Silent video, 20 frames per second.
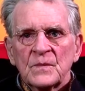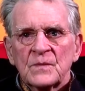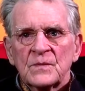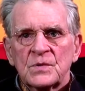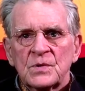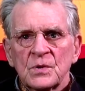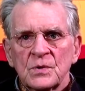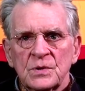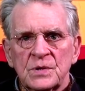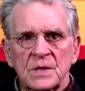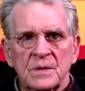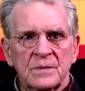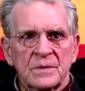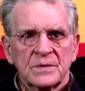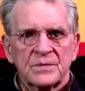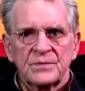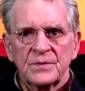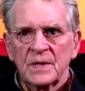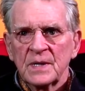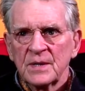So she
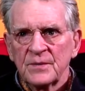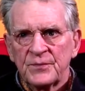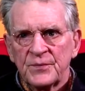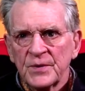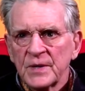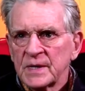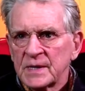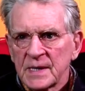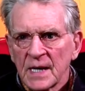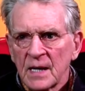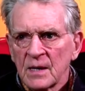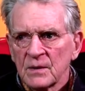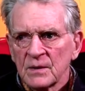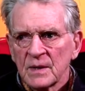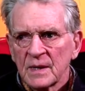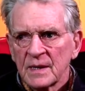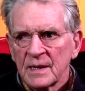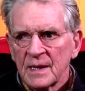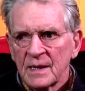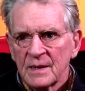was really freaked out.
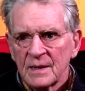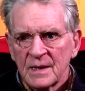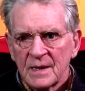Like,